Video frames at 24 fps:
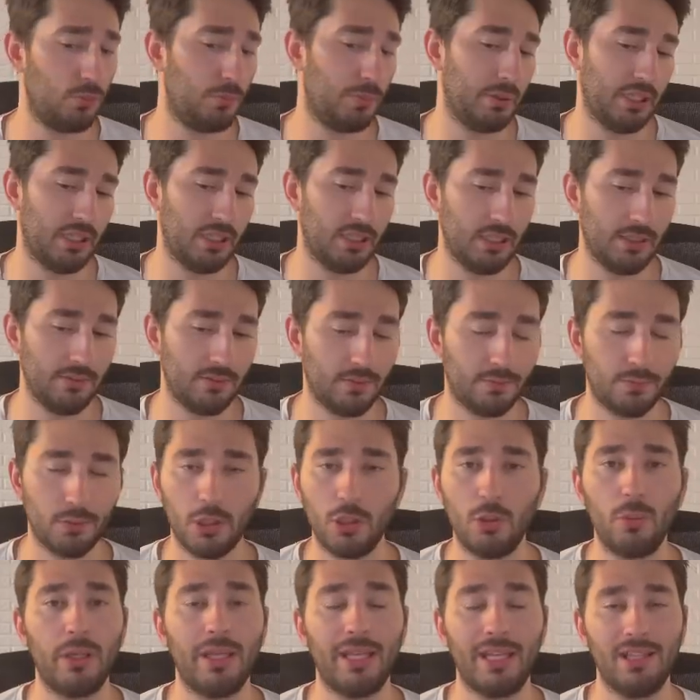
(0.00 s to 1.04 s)
but if the
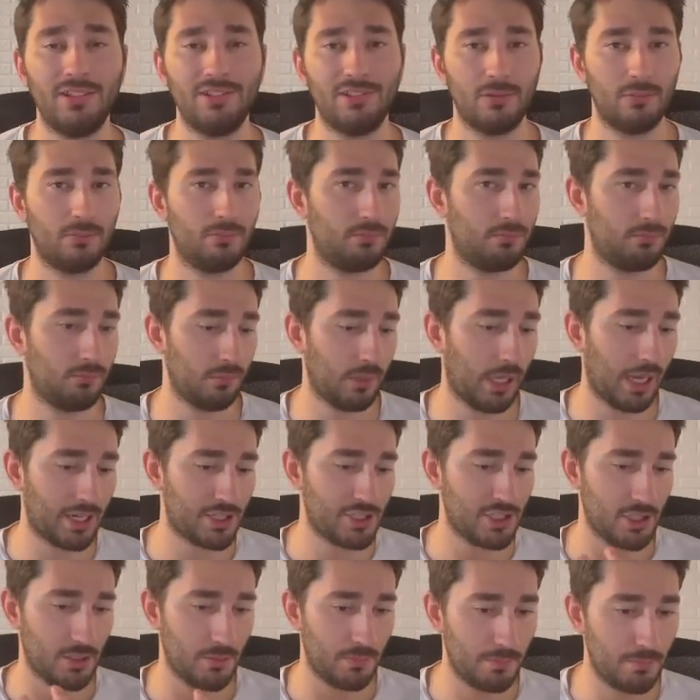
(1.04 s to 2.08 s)
front wing isn't
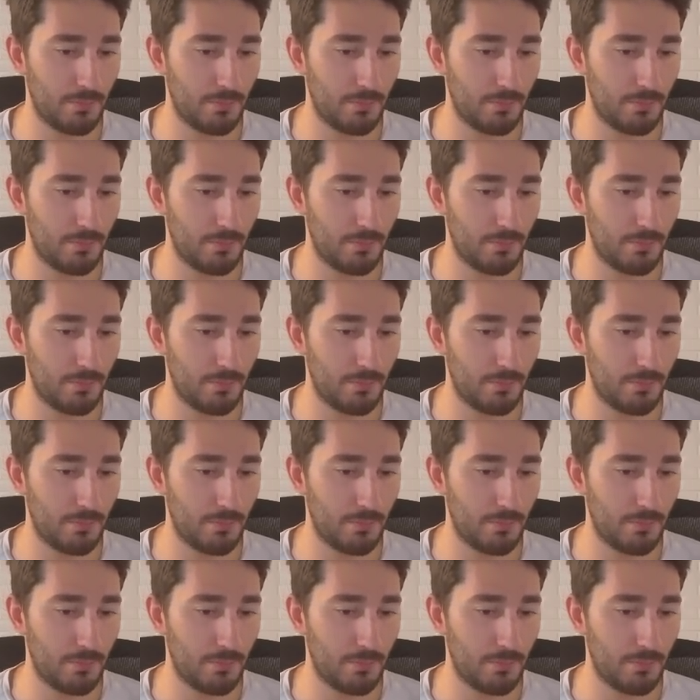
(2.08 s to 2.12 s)
actually